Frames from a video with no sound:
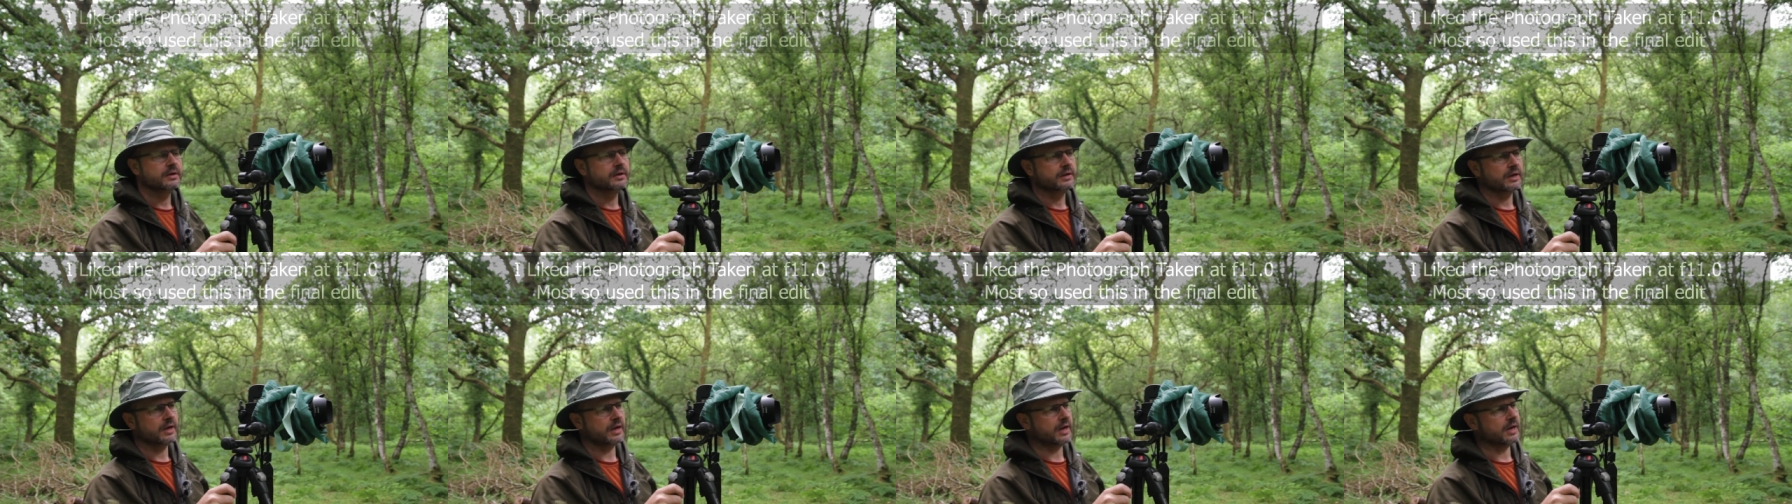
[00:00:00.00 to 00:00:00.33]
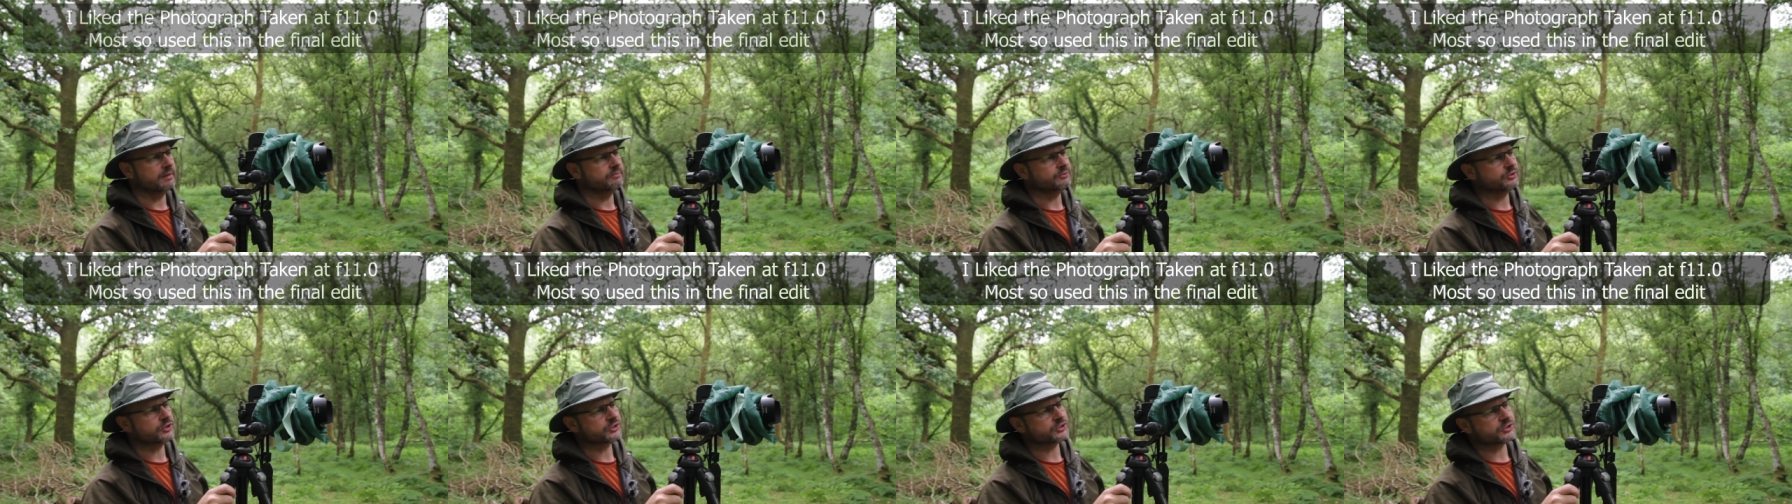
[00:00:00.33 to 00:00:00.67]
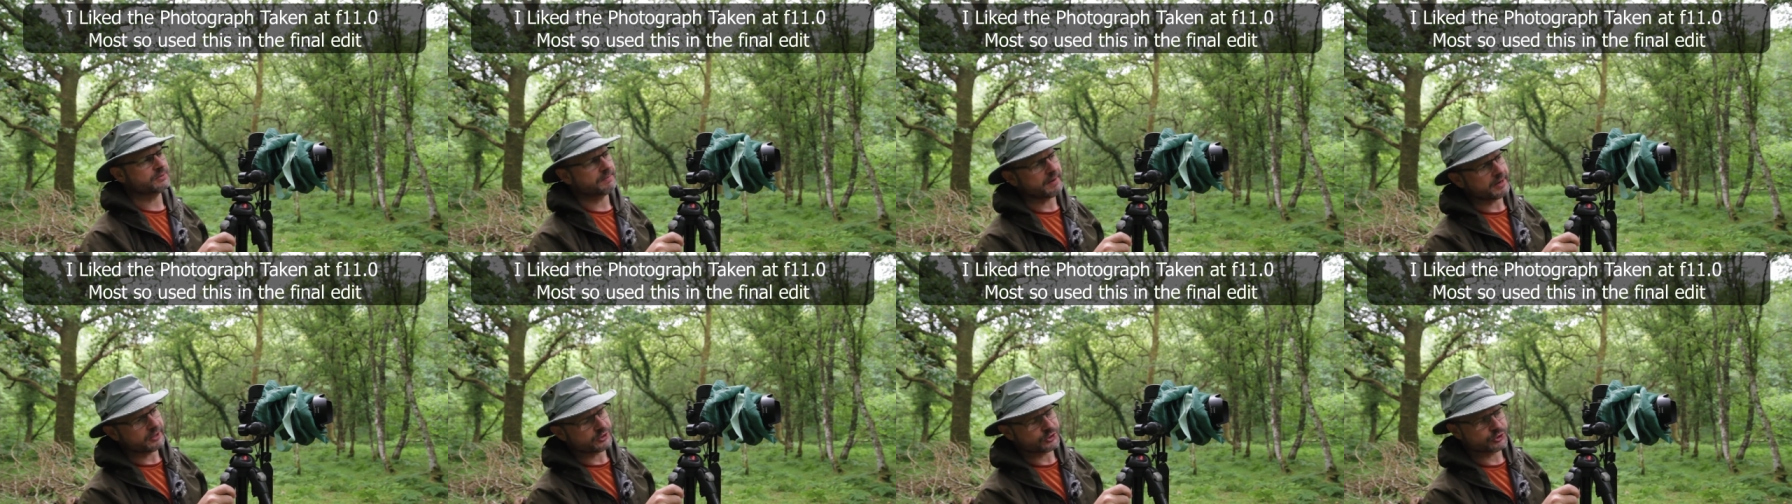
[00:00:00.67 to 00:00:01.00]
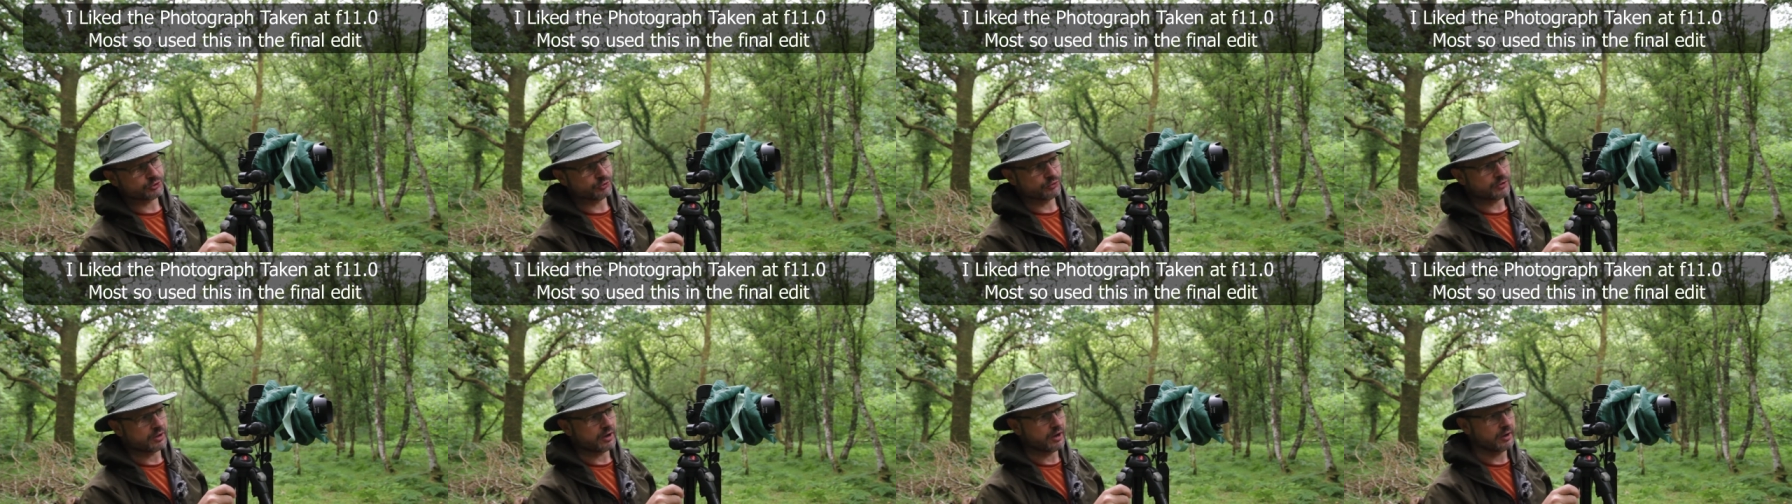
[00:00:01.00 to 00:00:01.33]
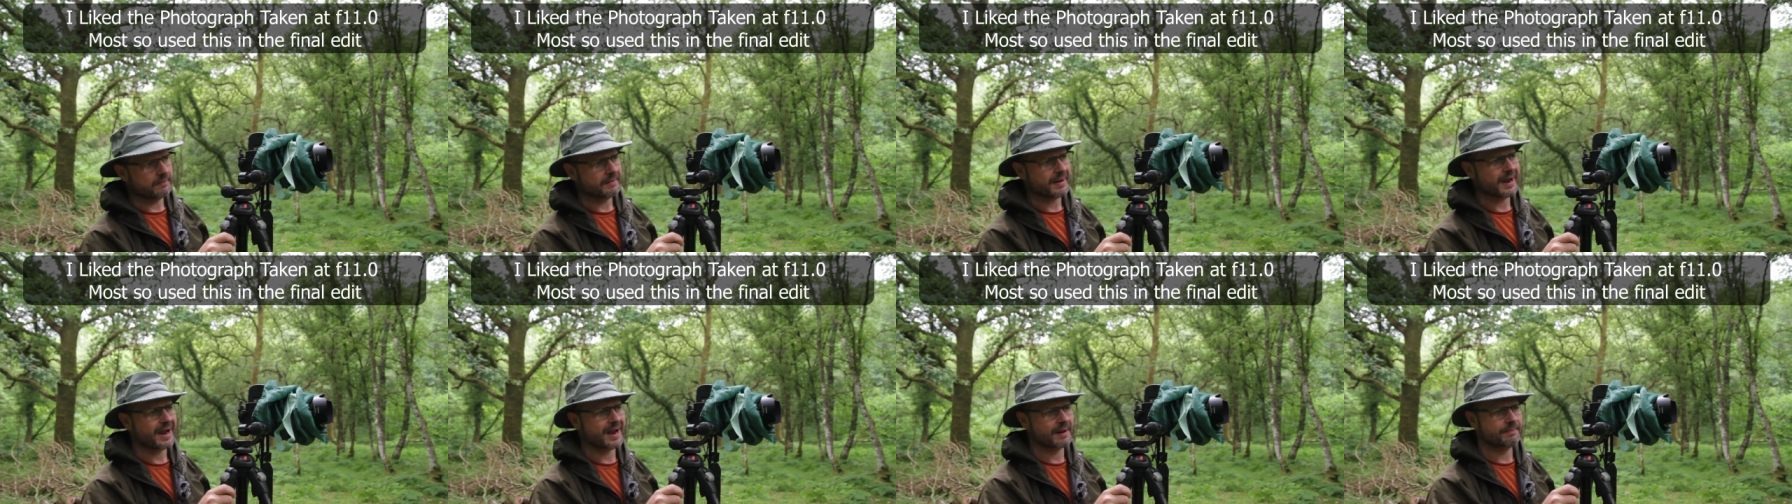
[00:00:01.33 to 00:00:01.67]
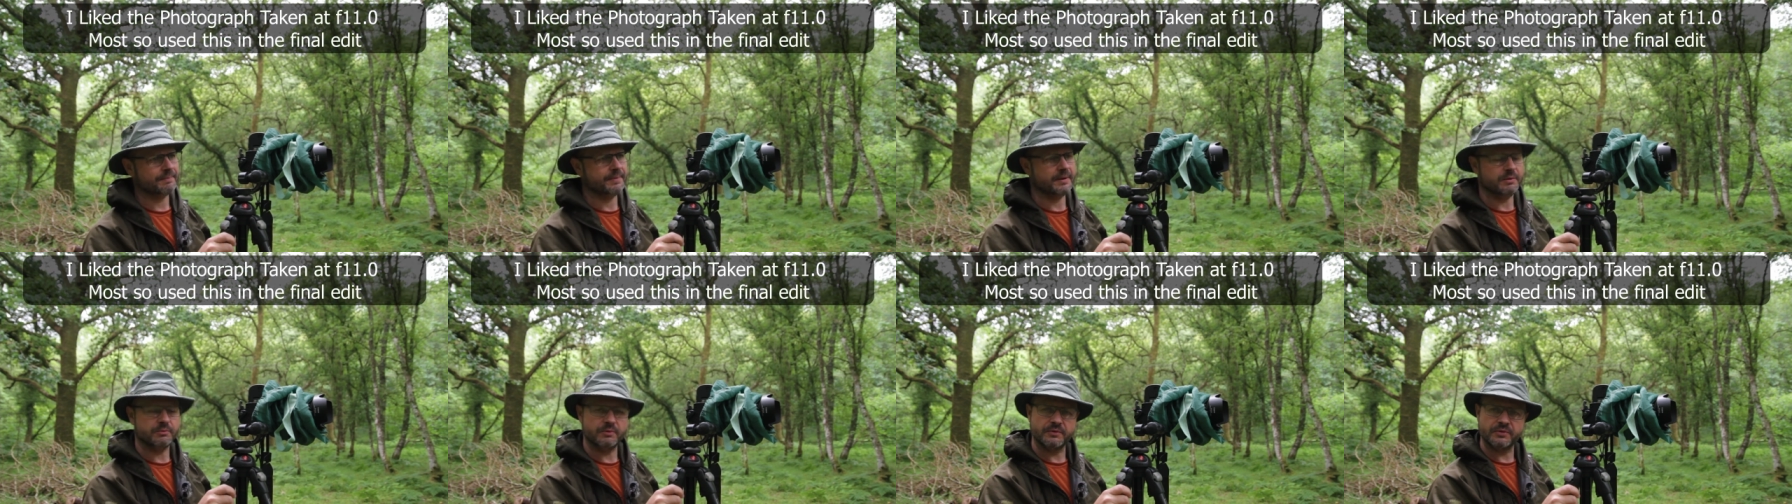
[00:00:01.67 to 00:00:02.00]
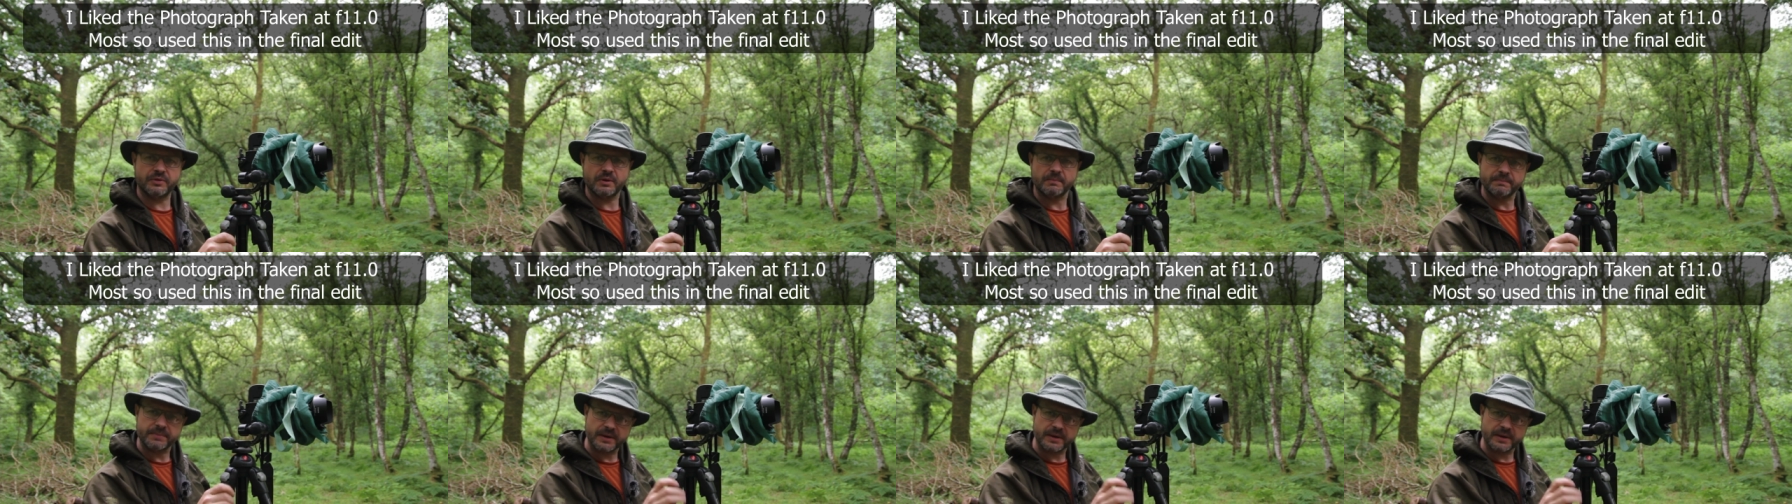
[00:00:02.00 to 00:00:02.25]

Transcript: um, just to make sure that I'm happy with them